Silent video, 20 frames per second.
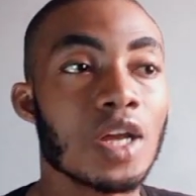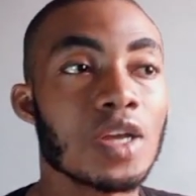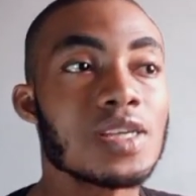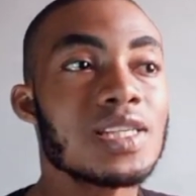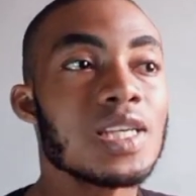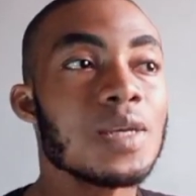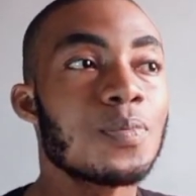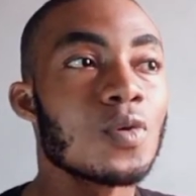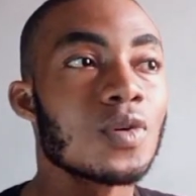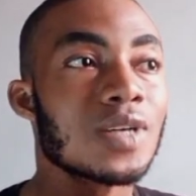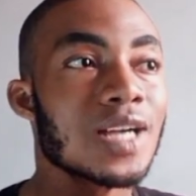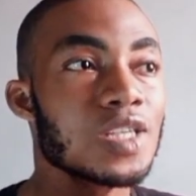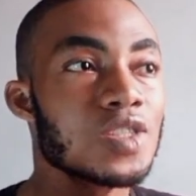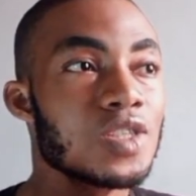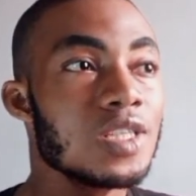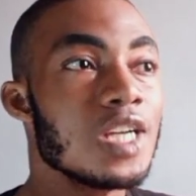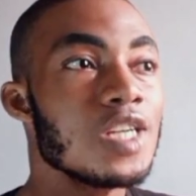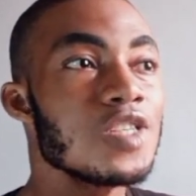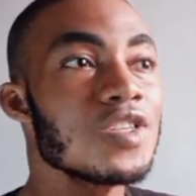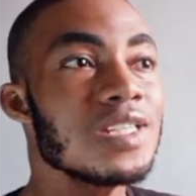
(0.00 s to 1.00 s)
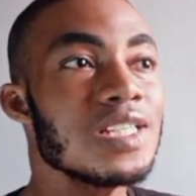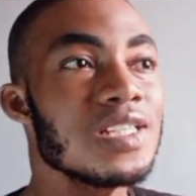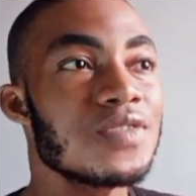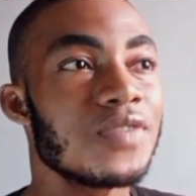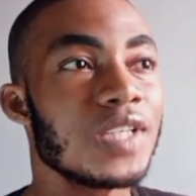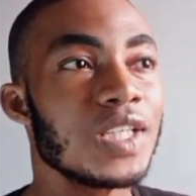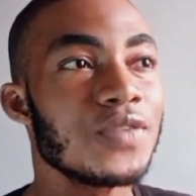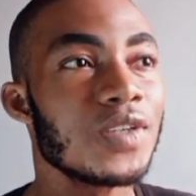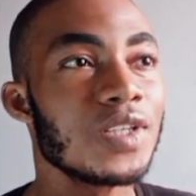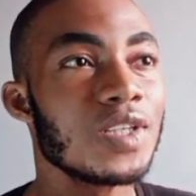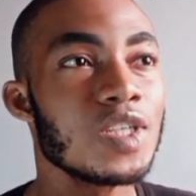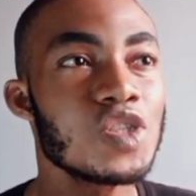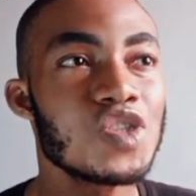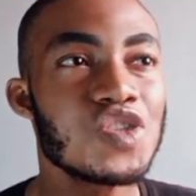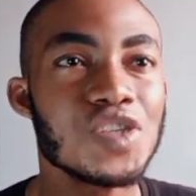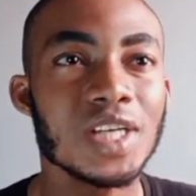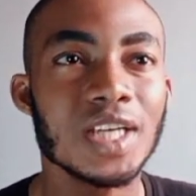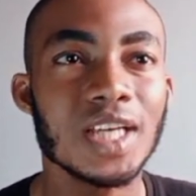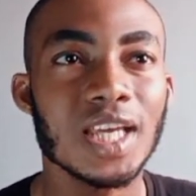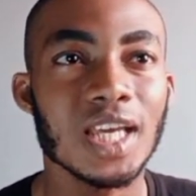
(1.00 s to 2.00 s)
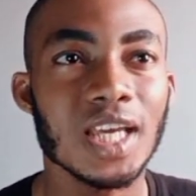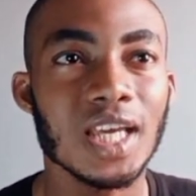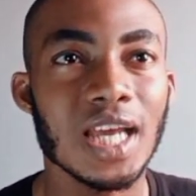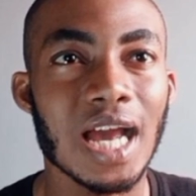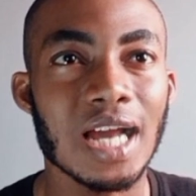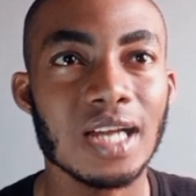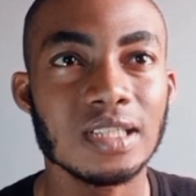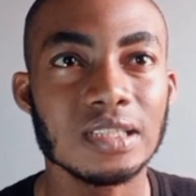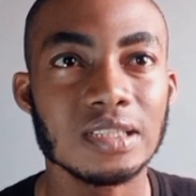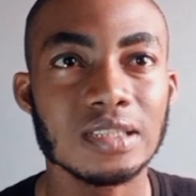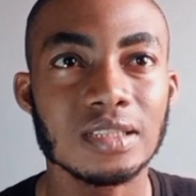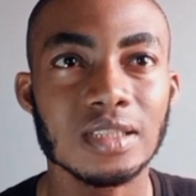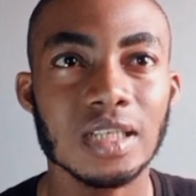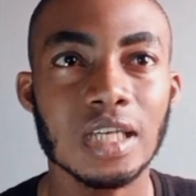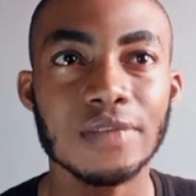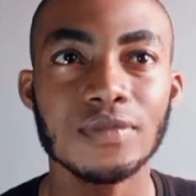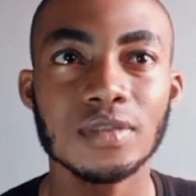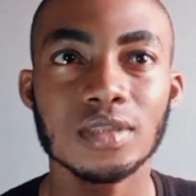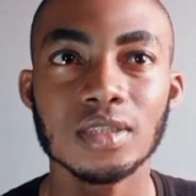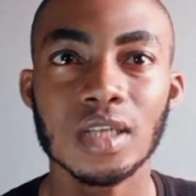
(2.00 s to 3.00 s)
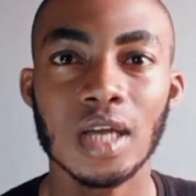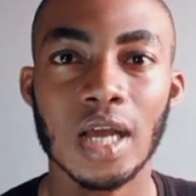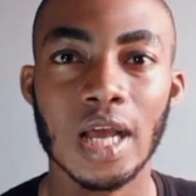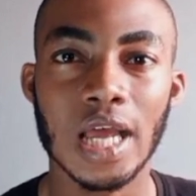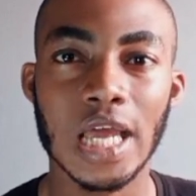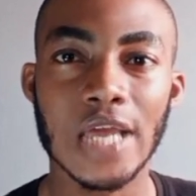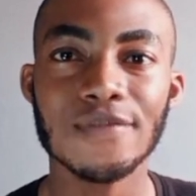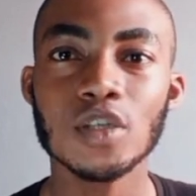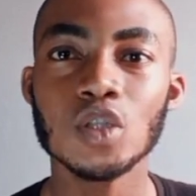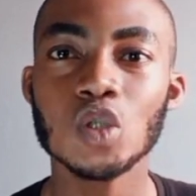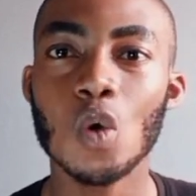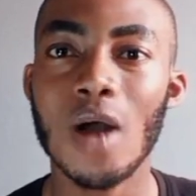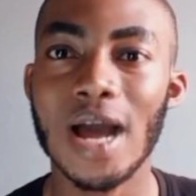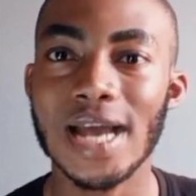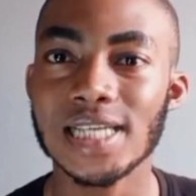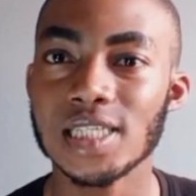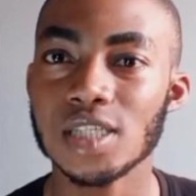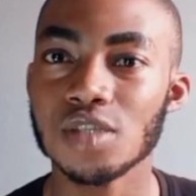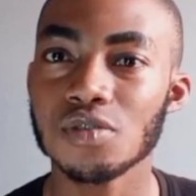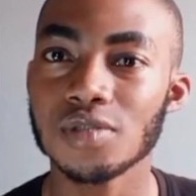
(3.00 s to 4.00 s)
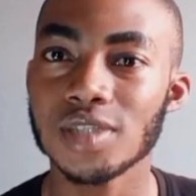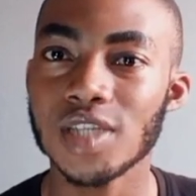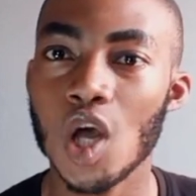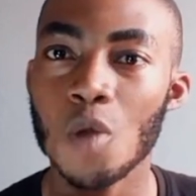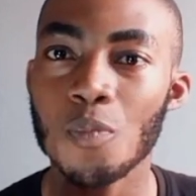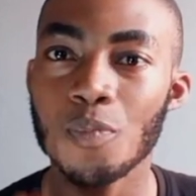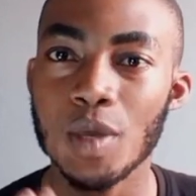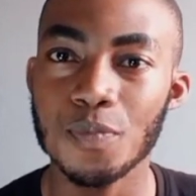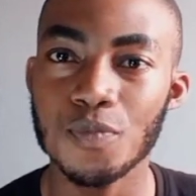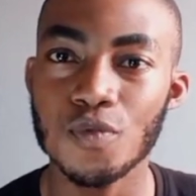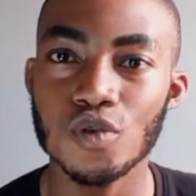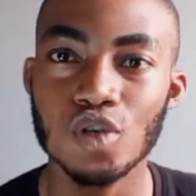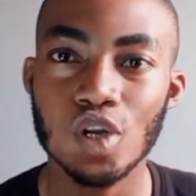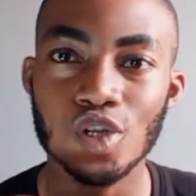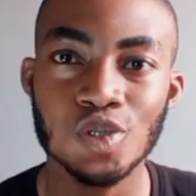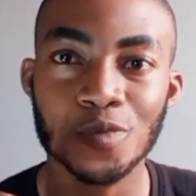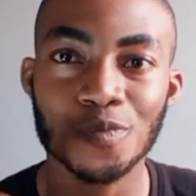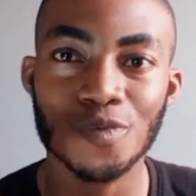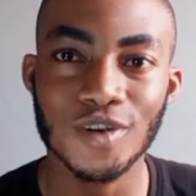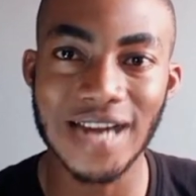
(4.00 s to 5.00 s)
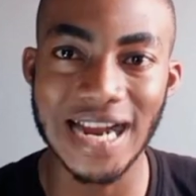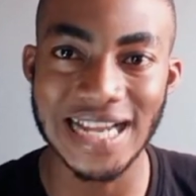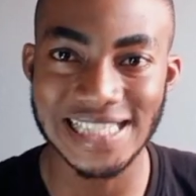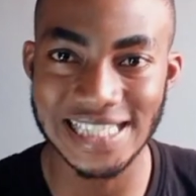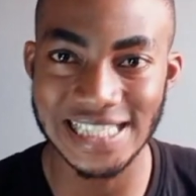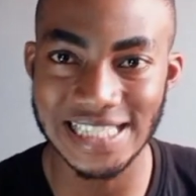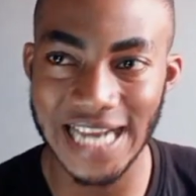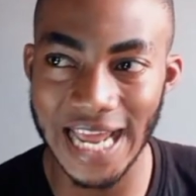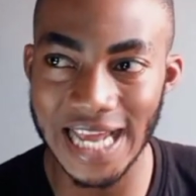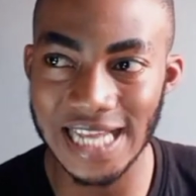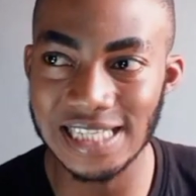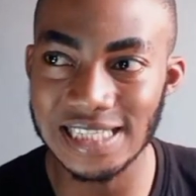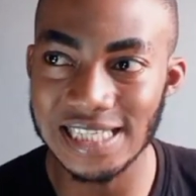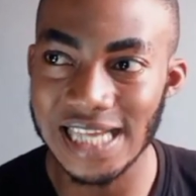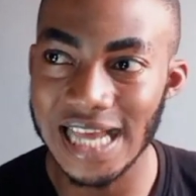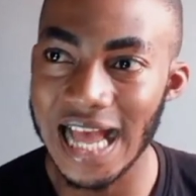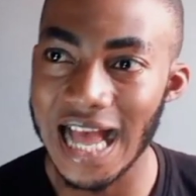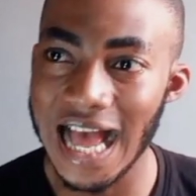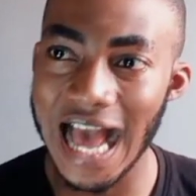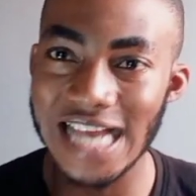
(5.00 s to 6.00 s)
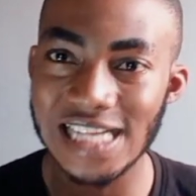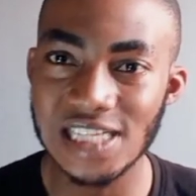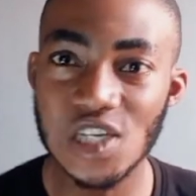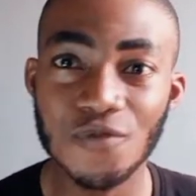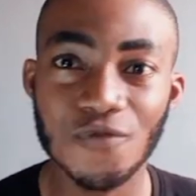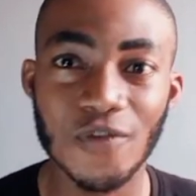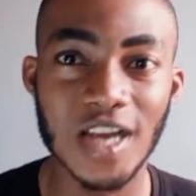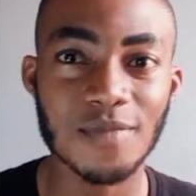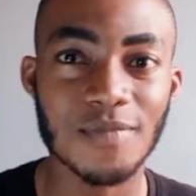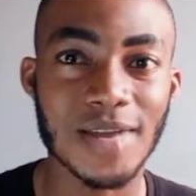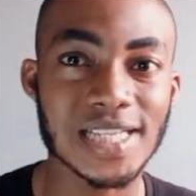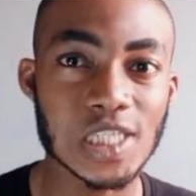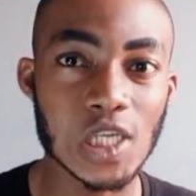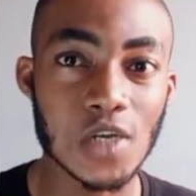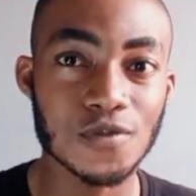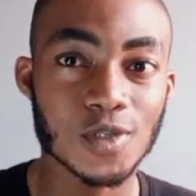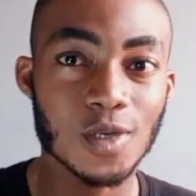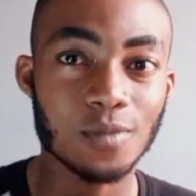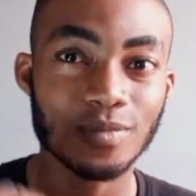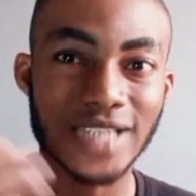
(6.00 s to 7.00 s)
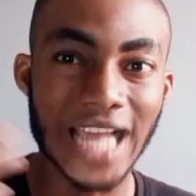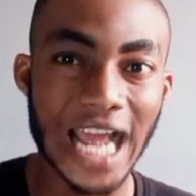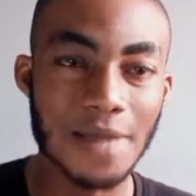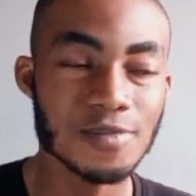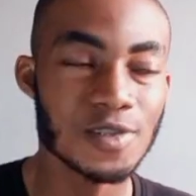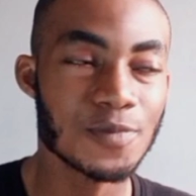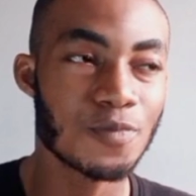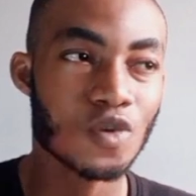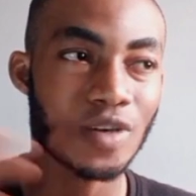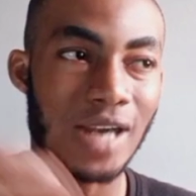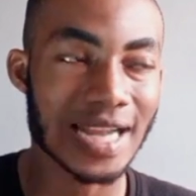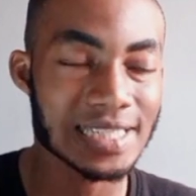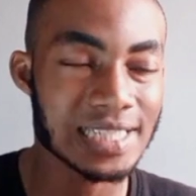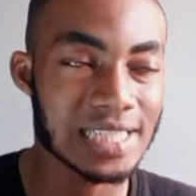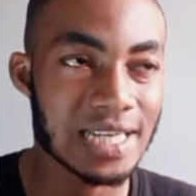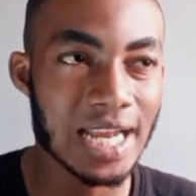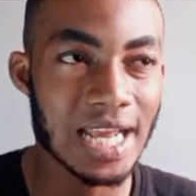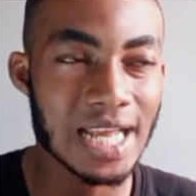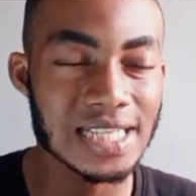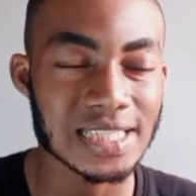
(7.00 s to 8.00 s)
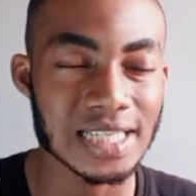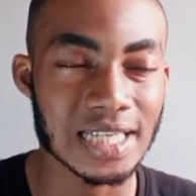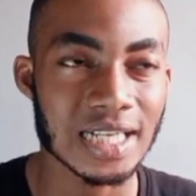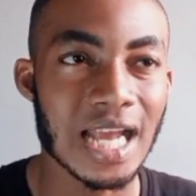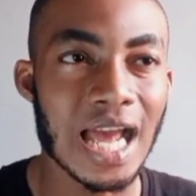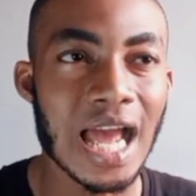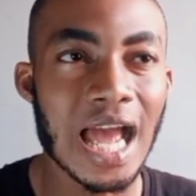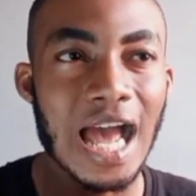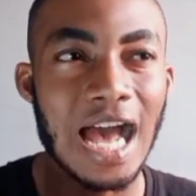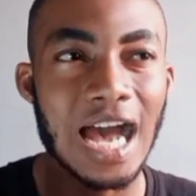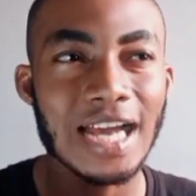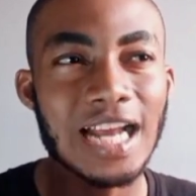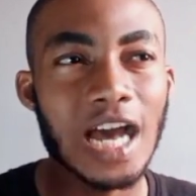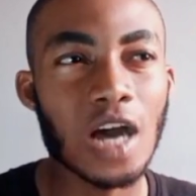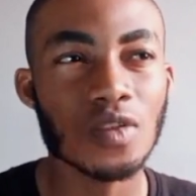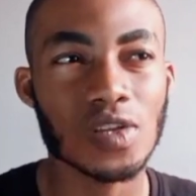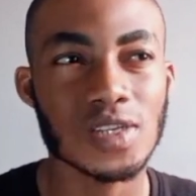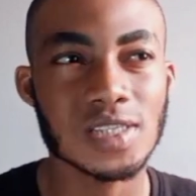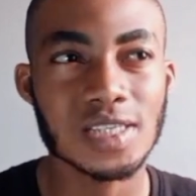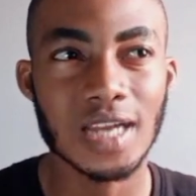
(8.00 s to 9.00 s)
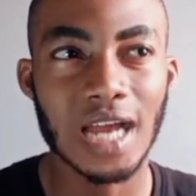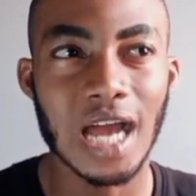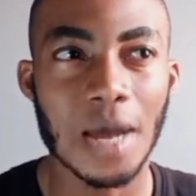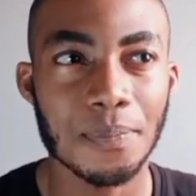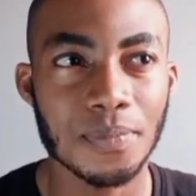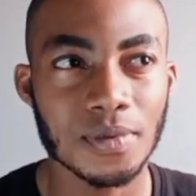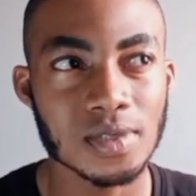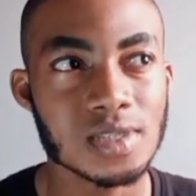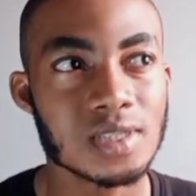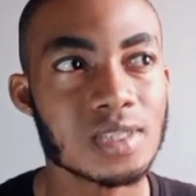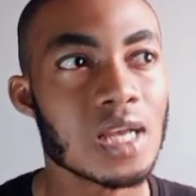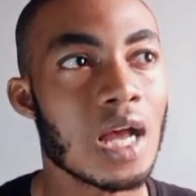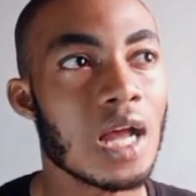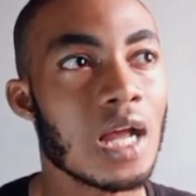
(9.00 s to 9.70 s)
you see, procrastination is very, very tricky. And even even though I still tell people not to procrastinate, I still find myself sometimes procrastinate. And, and how does it happen?